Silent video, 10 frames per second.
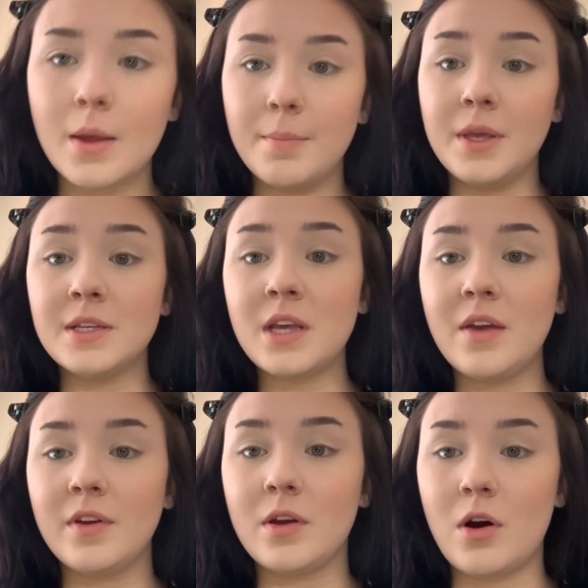Because I
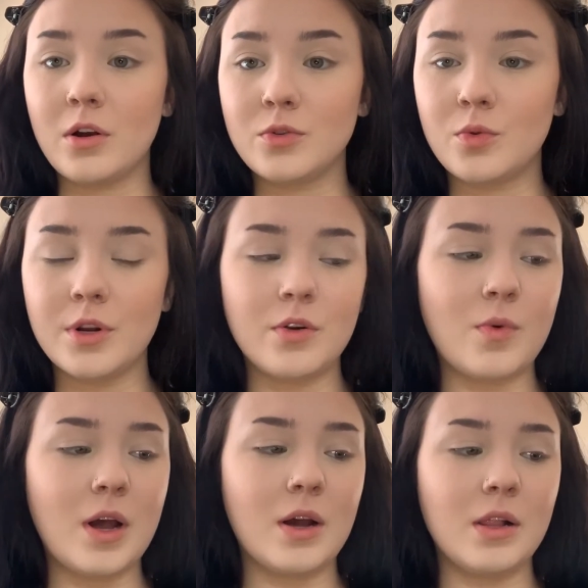haven't contoured in a
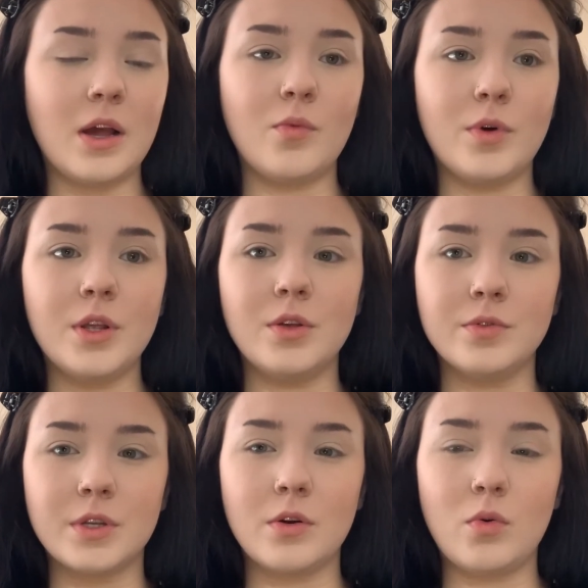while, I want to use
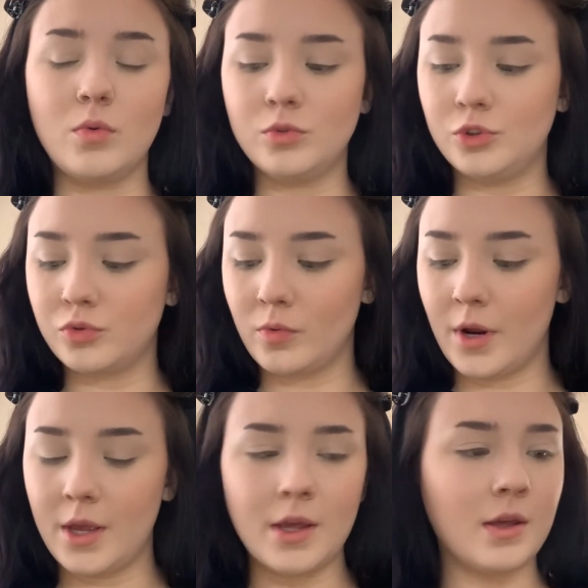an old
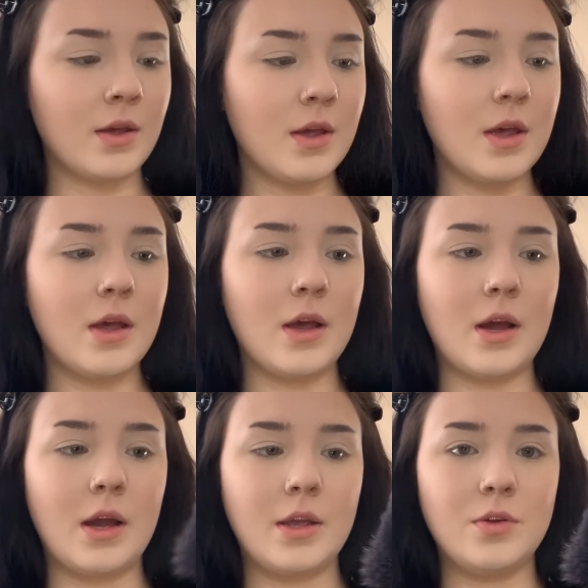trick.
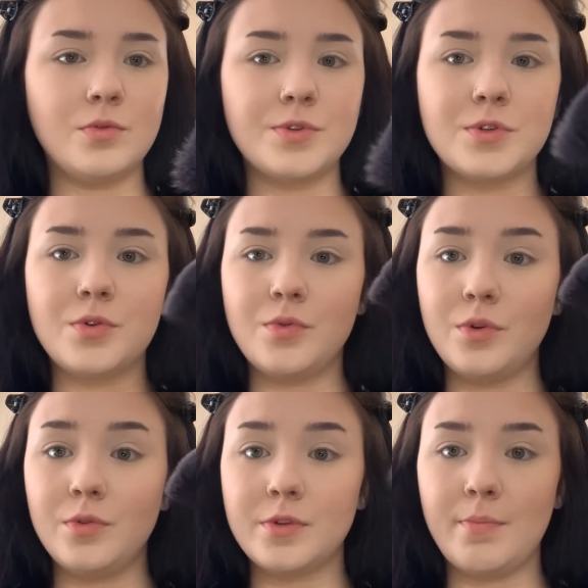I used to
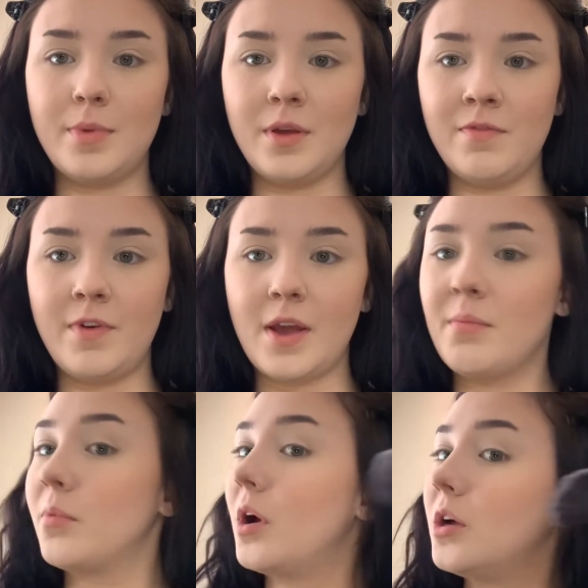use a big fan
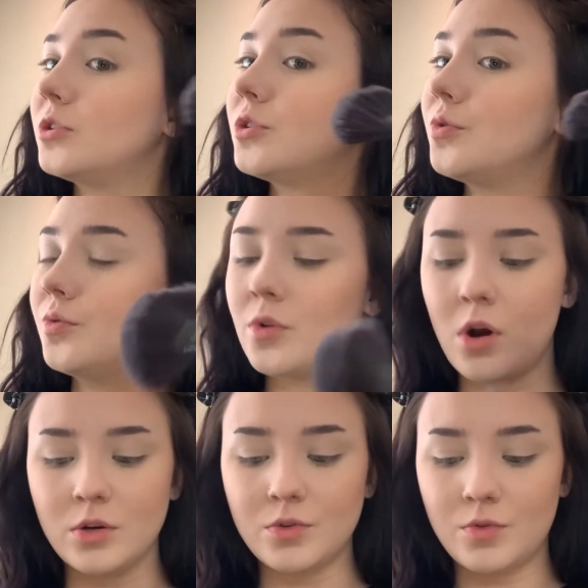brush to
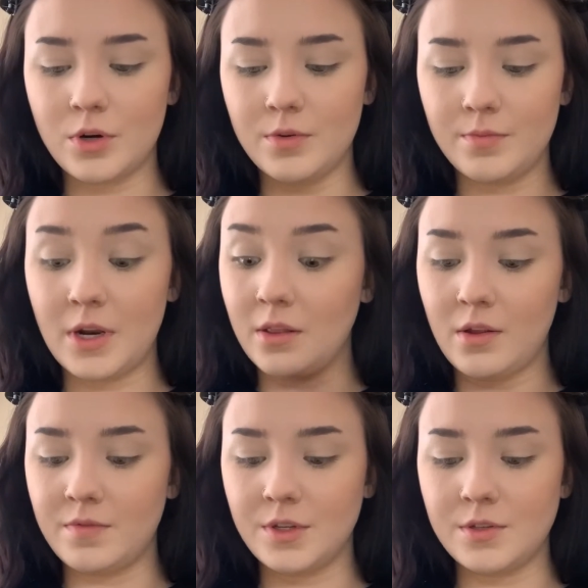contour, and I
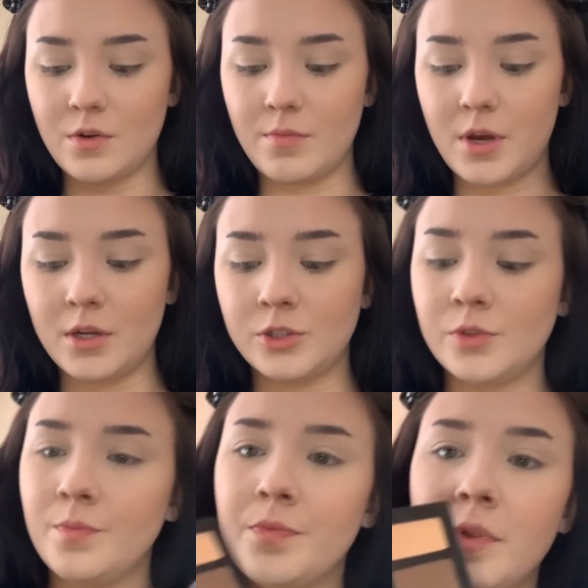loved it so much.
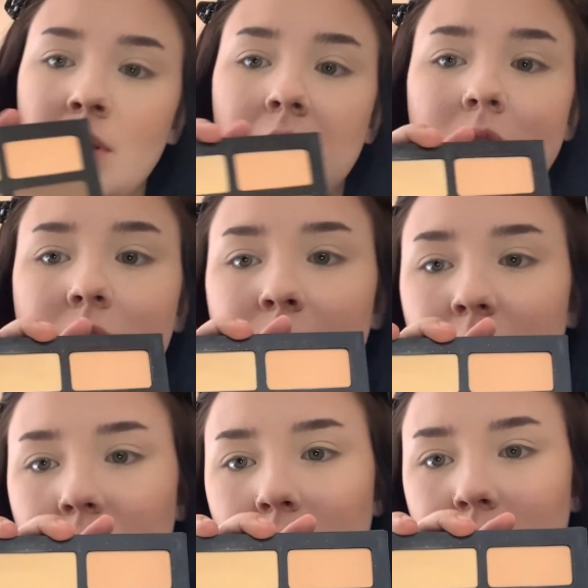So I'm going
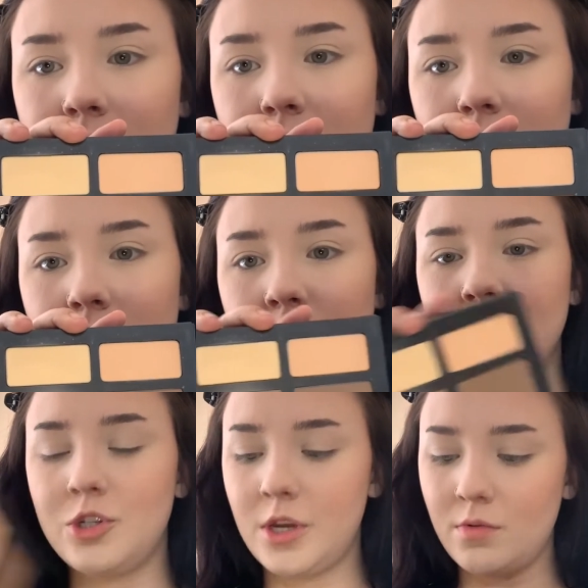to use this
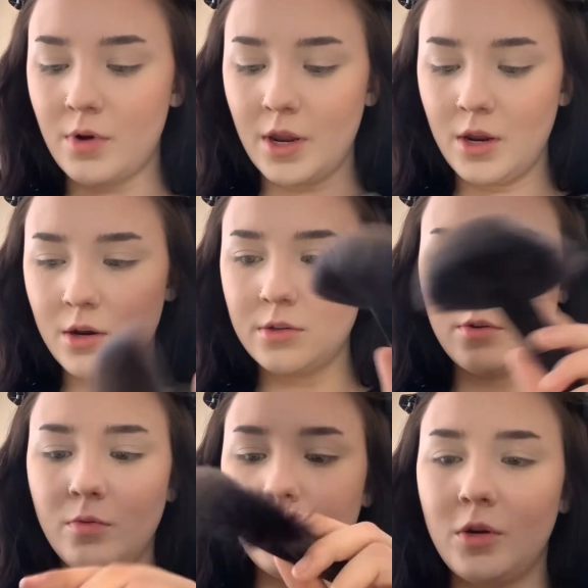shade right here. It's a
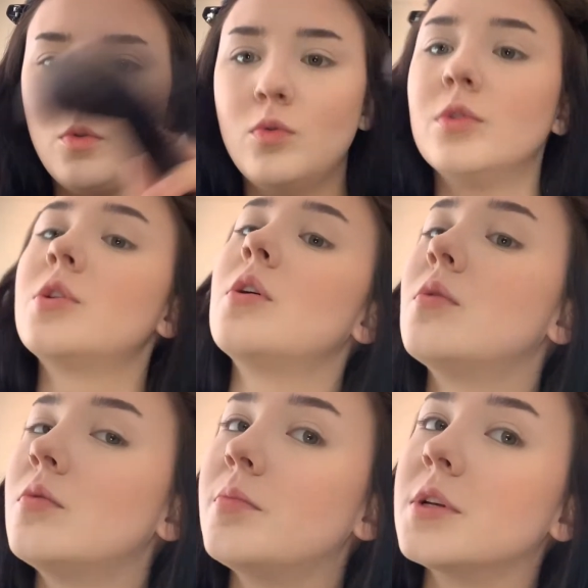little bit cool
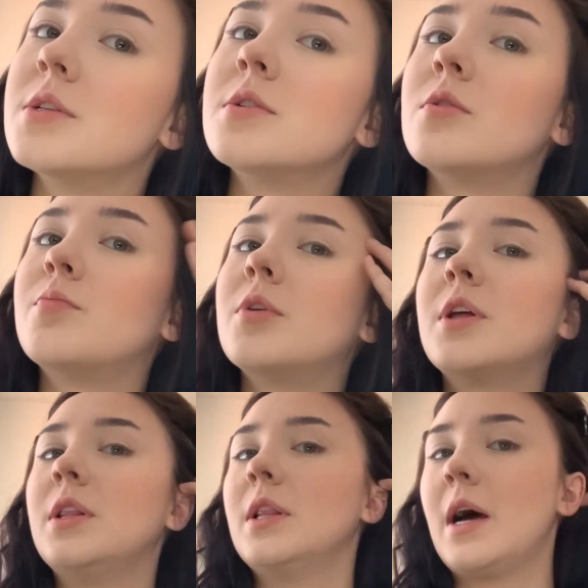tone, but still pretty
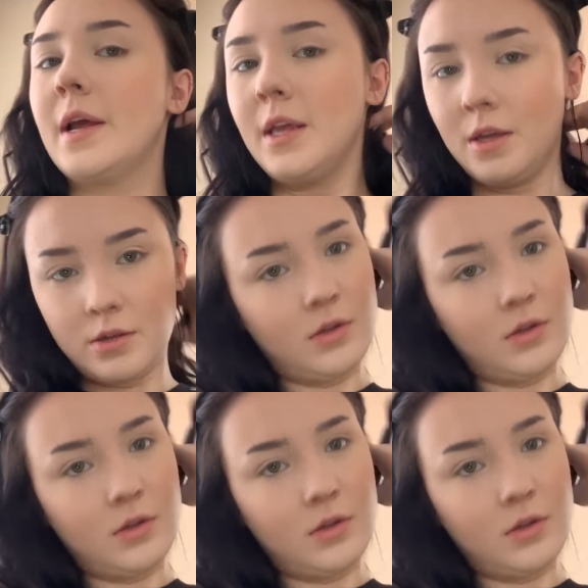light.